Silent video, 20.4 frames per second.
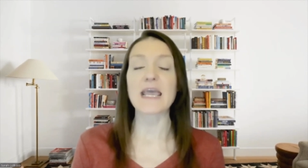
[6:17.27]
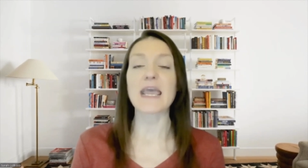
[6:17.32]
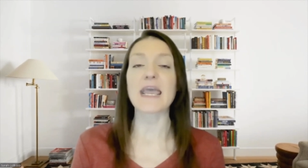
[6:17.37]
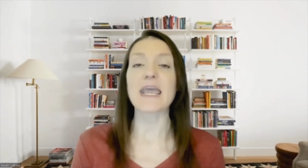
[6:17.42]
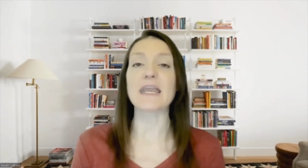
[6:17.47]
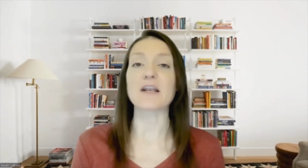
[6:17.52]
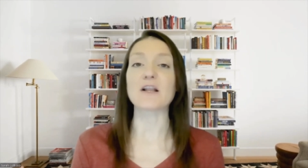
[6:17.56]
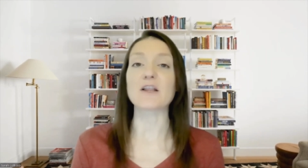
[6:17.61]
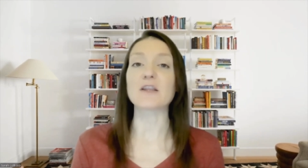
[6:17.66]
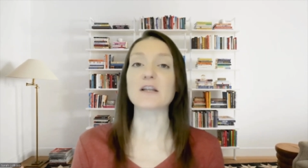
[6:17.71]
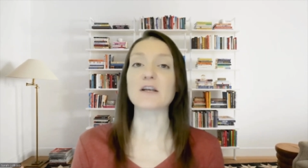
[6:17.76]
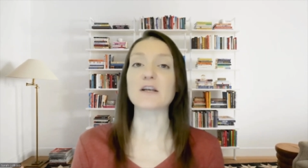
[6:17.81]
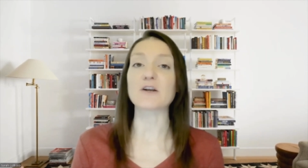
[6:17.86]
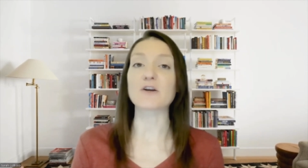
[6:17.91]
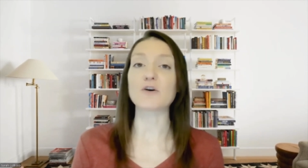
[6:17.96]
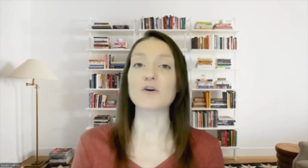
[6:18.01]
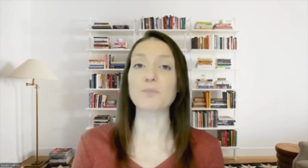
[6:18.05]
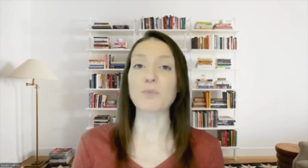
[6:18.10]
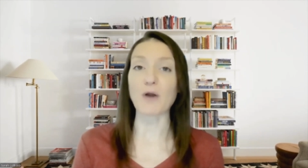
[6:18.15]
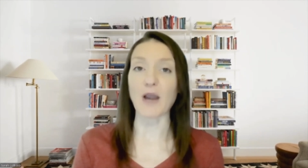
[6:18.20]
in
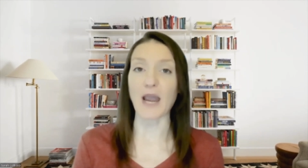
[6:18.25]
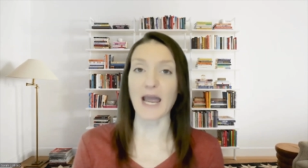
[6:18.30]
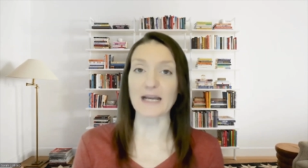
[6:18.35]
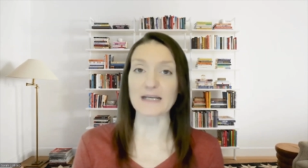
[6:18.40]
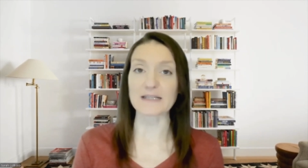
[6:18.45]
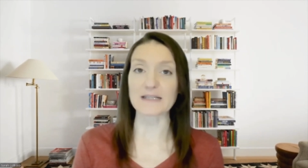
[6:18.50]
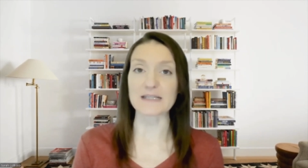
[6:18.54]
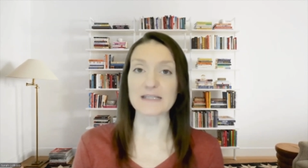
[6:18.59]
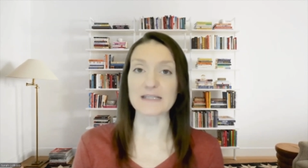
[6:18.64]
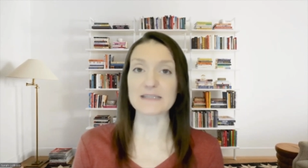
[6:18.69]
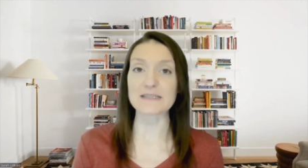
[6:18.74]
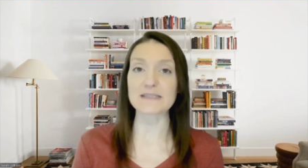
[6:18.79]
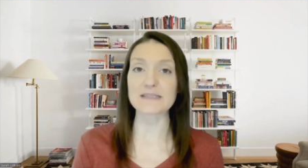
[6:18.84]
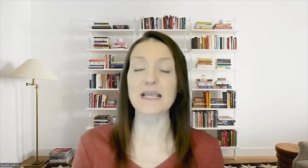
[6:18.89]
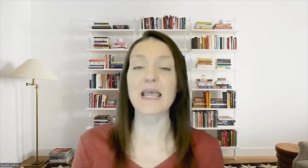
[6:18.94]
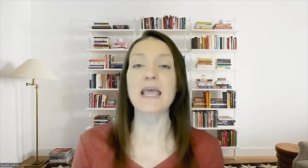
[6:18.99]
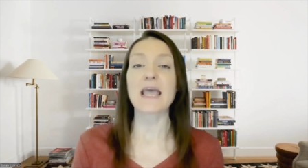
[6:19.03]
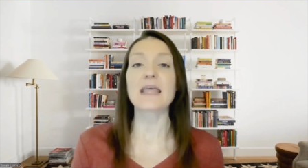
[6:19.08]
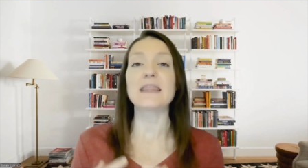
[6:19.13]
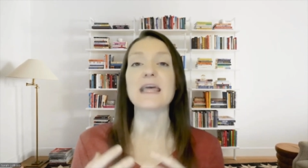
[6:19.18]
clinical practice
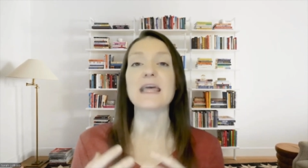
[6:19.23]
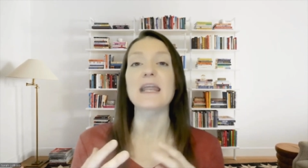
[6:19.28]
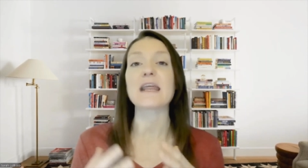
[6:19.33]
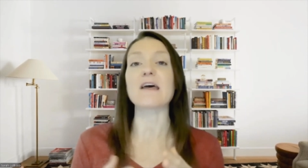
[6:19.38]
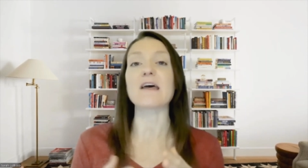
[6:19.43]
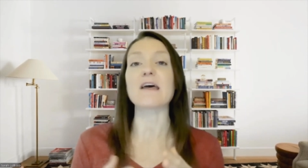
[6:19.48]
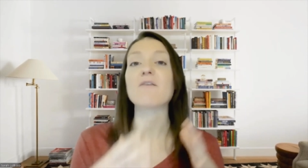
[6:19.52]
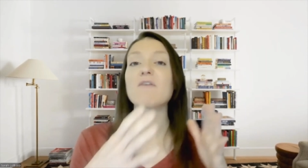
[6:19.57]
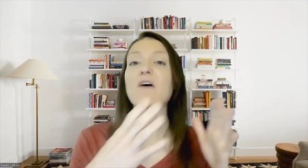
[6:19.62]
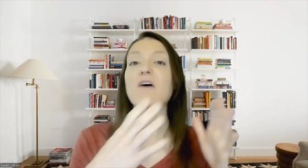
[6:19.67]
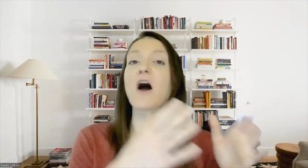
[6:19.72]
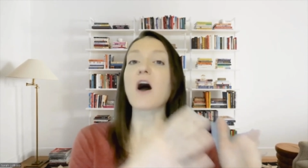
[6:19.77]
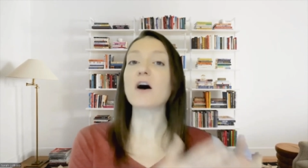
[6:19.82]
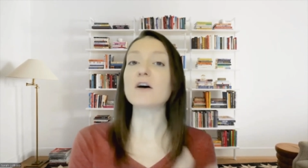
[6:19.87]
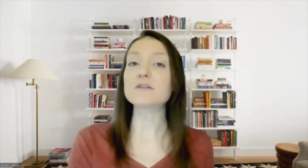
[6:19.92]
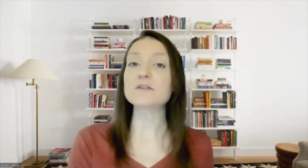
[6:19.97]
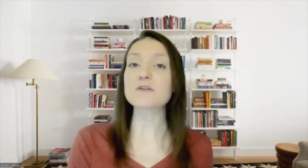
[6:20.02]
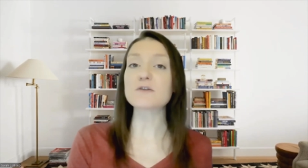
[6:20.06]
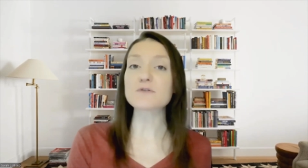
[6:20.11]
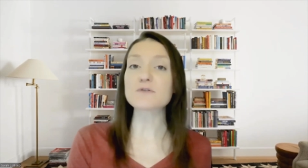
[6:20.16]
that have
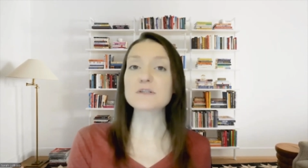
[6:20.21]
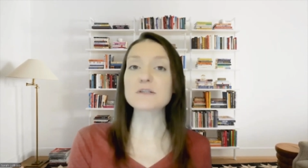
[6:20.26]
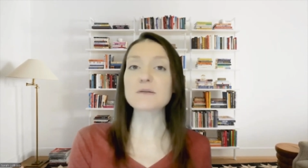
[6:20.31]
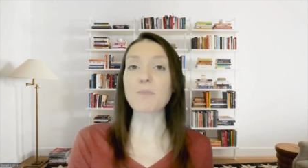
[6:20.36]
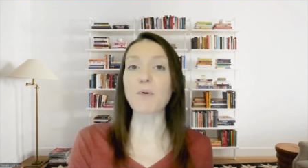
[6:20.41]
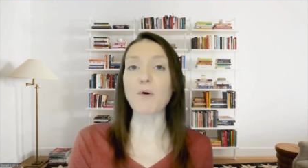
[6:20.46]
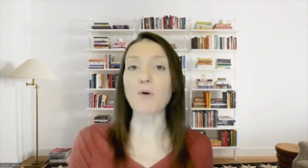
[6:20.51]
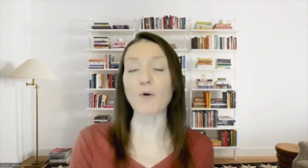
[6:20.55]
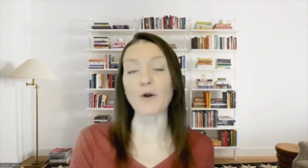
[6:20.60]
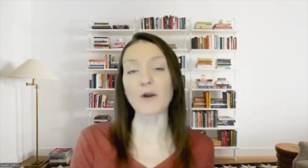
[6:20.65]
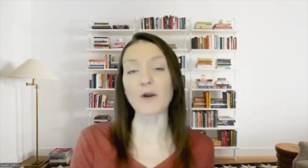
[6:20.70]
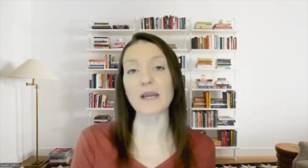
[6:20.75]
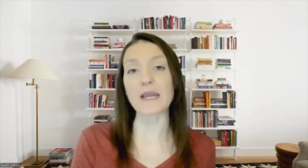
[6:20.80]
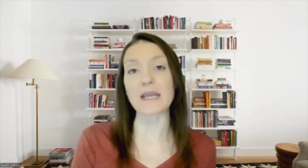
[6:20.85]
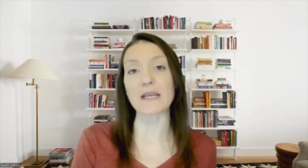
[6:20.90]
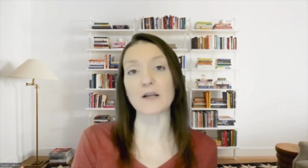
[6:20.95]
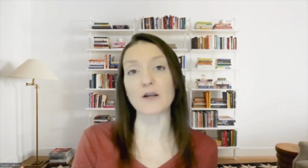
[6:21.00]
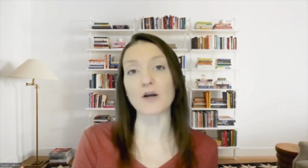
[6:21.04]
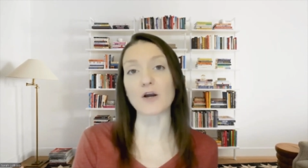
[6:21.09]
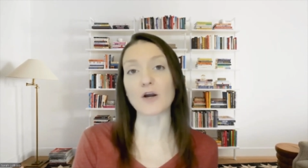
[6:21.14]
also support
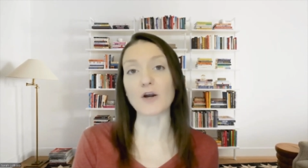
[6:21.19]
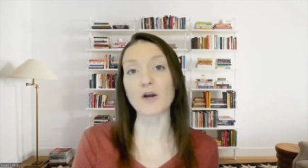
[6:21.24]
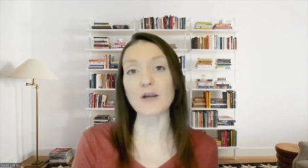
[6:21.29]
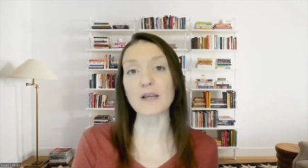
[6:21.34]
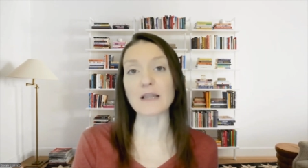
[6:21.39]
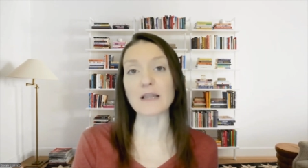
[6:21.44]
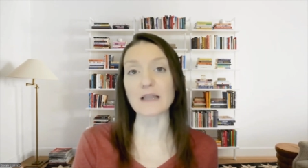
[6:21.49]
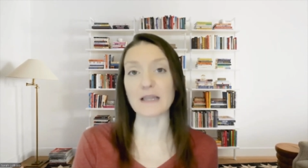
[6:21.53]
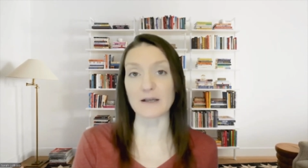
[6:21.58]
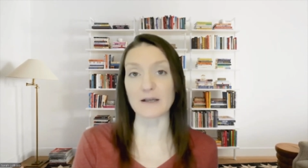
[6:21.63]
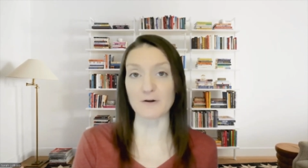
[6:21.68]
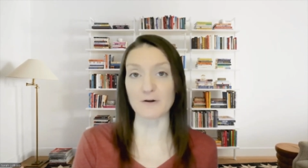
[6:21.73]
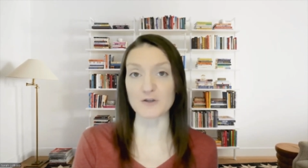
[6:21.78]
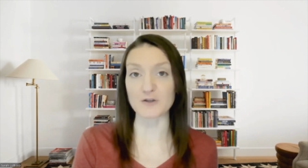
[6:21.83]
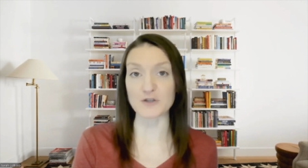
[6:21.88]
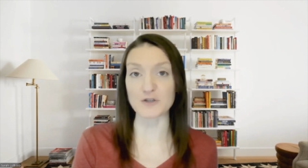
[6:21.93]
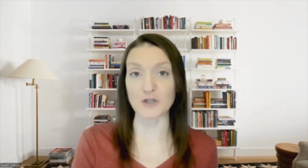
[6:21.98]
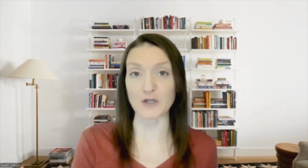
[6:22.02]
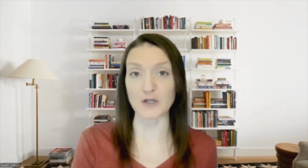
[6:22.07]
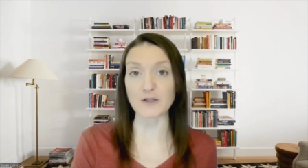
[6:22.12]
in current
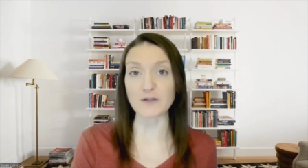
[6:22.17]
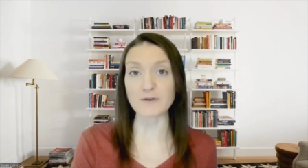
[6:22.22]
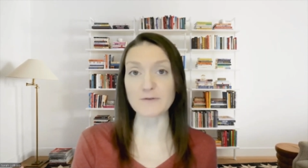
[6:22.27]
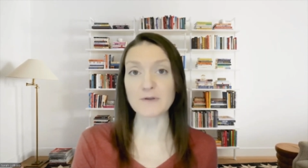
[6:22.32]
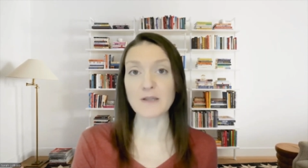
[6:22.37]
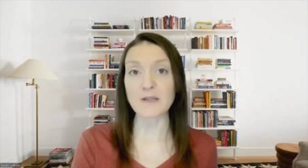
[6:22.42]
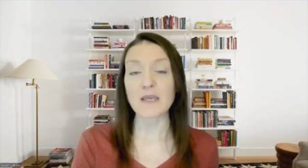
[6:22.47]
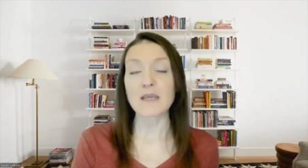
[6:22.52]
literature.